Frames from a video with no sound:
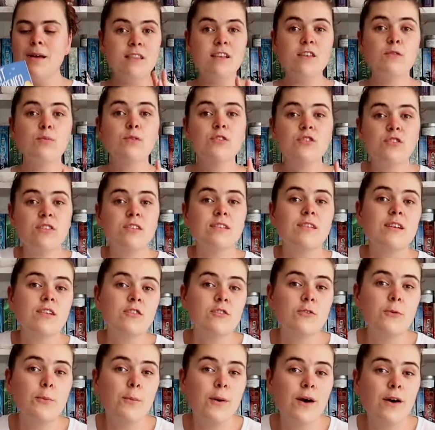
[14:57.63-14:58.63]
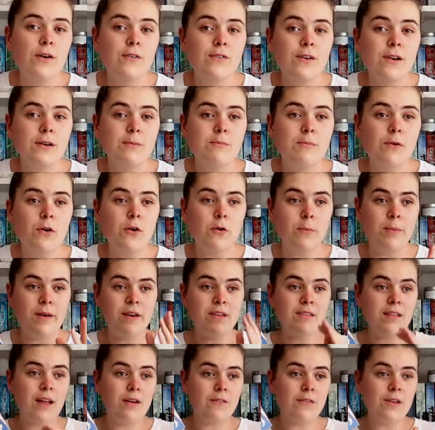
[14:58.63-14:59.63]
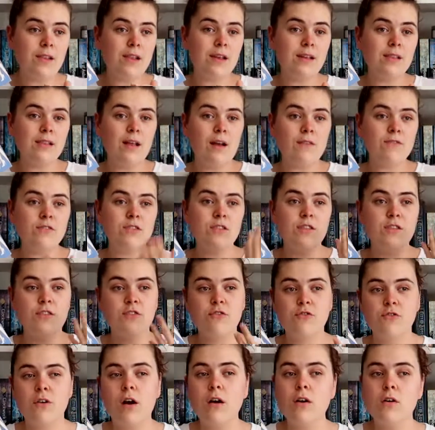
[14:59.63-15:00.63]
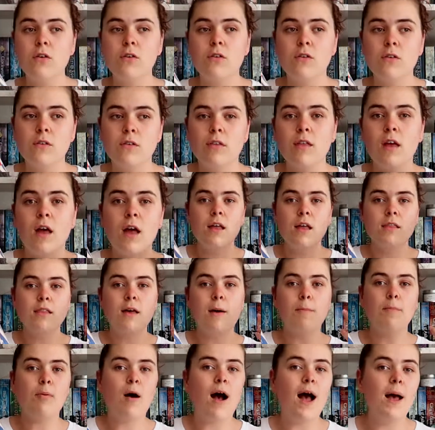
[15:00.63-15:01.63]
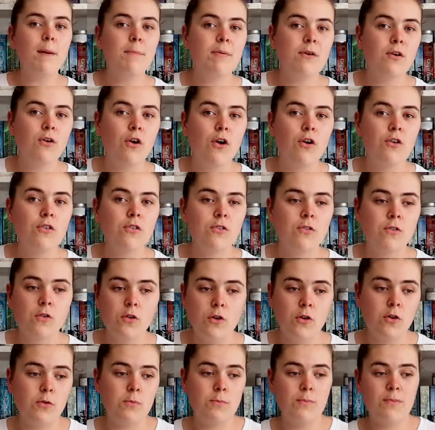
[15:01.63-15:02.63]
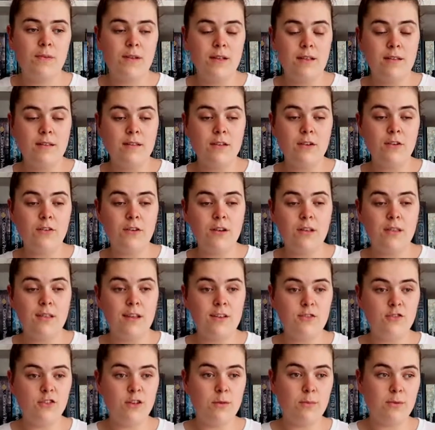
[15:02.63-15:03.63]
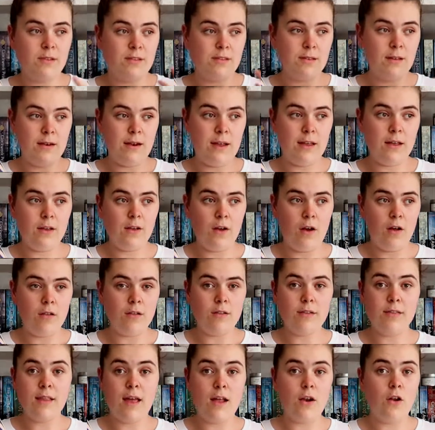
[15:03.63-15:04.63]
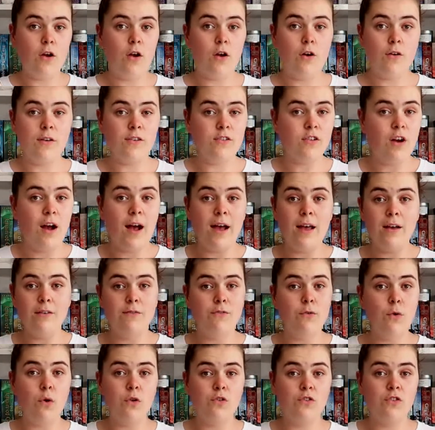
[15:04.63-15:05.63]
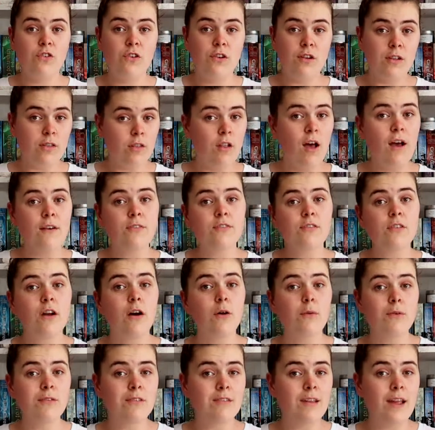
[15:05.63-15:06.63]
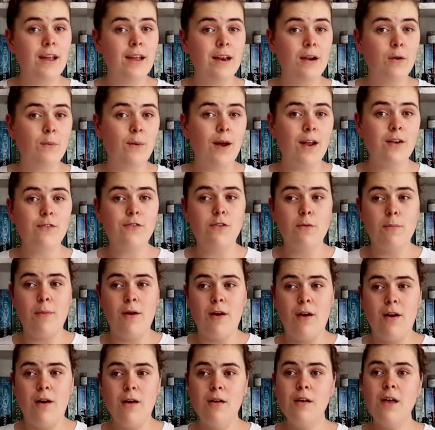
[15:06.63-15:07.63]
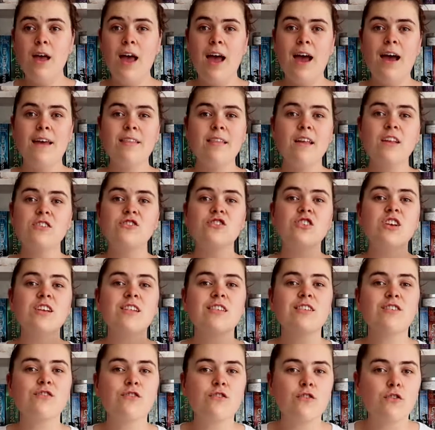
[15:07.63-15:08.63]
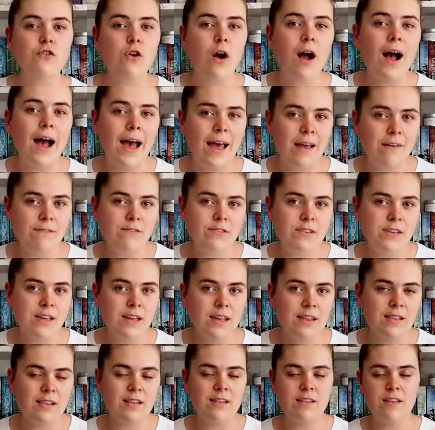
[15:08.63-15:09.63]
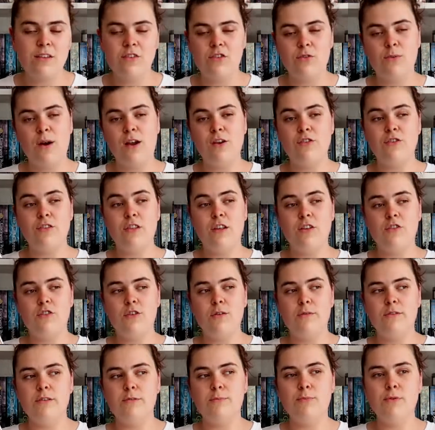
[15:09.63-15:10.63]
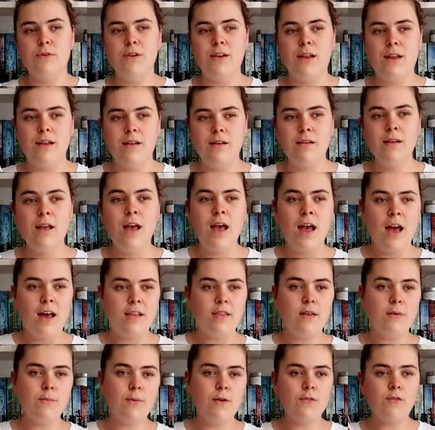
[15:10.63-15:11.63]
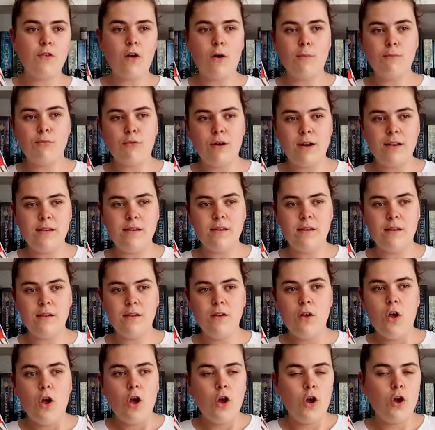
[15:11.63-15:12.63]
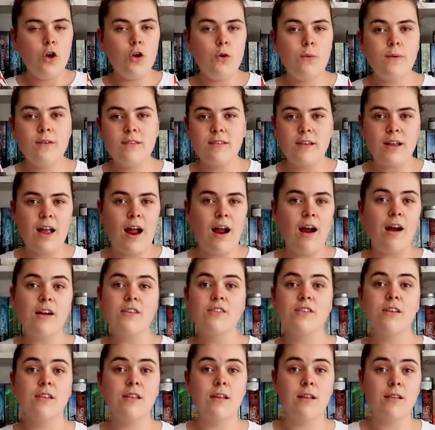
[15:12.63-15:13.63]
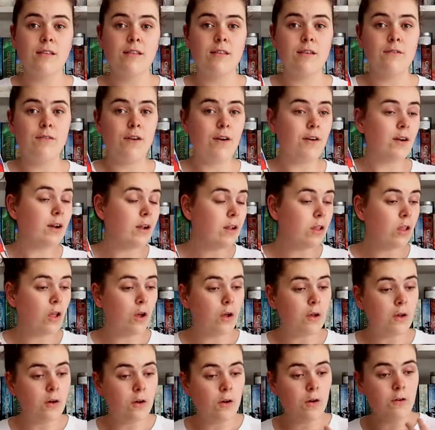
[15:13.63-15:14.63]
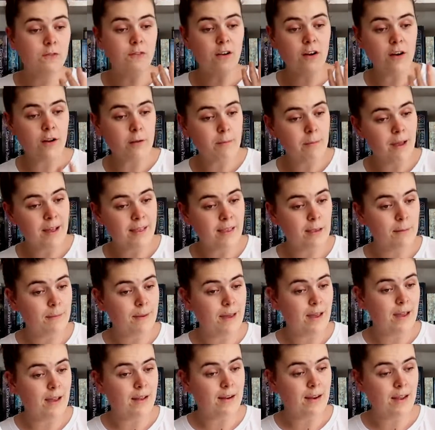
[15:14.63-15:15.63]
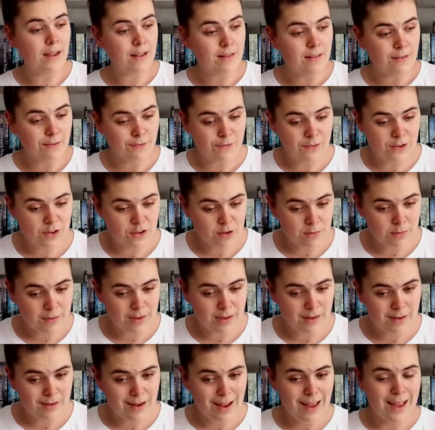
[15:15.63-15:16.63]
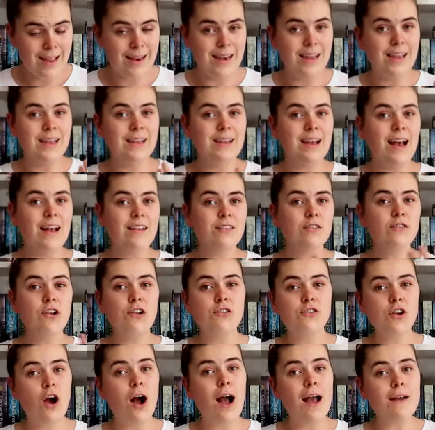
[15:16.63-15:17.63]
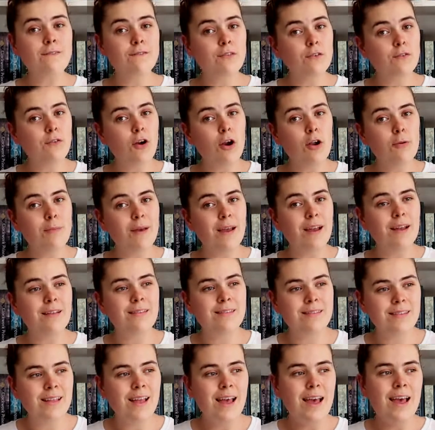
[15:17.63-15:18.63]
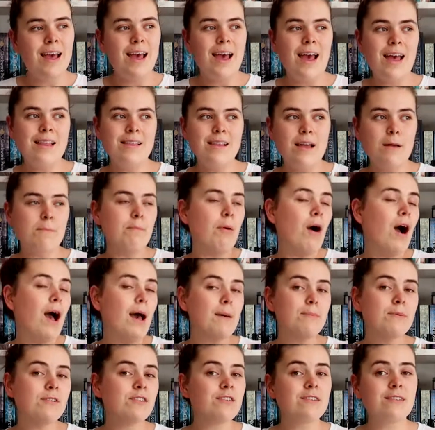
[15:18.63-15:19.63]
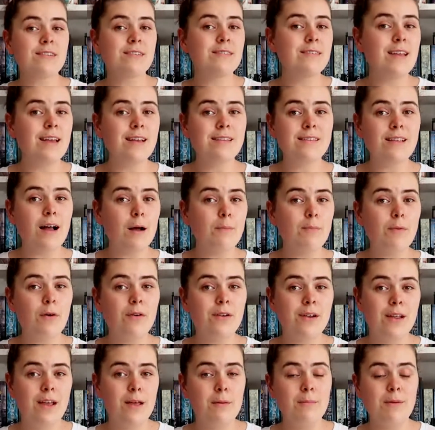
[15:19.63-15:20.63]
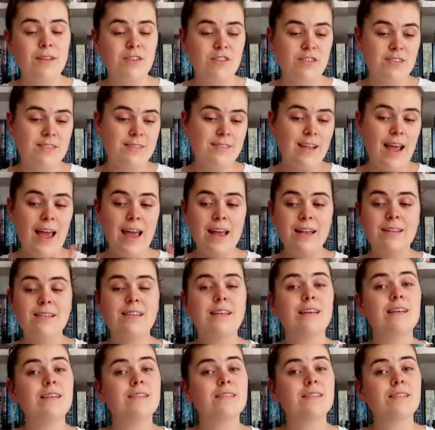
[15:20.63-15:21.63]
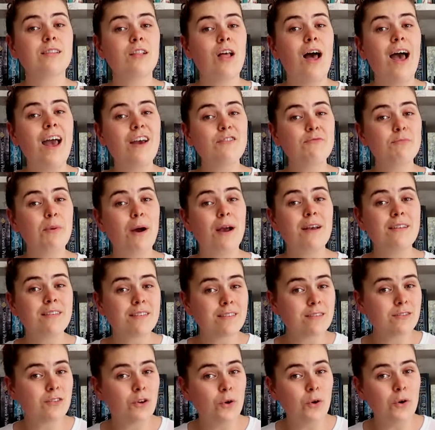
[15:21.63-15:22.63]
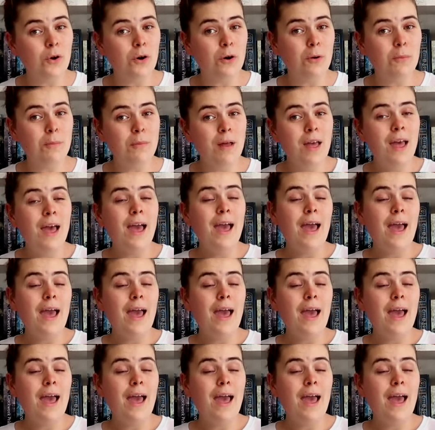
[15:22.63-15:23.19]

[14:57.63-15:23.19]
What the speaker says: This was just such a well-written book because I really loved the struggles that Piper goes through, considering that she was an it girl and then her entire fortune and lifestyle was taken away from her. And then she thrived in the situation that she was put in. And then we've got Brendan, who is a character that's a very loyal, very manly man. He's a fisherman and he has no time for romance. And then Piper just sneaks up on him and just takes his life by storm.